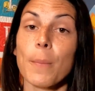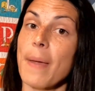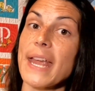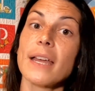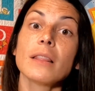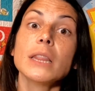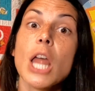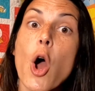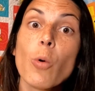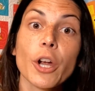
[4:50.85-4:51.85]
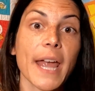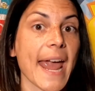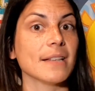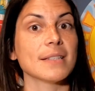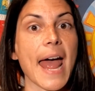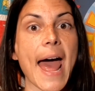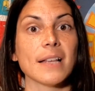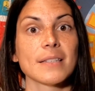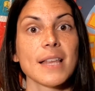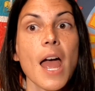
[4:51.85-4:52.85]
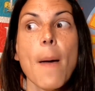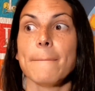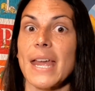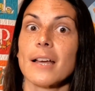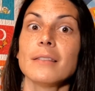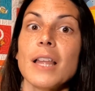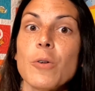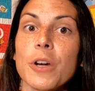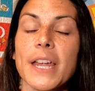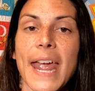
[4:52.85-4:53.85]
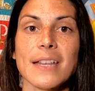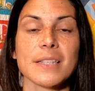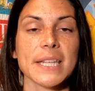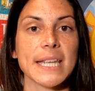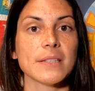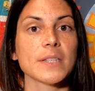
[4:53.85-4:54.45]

or make a lowercase s, make a lowercase t.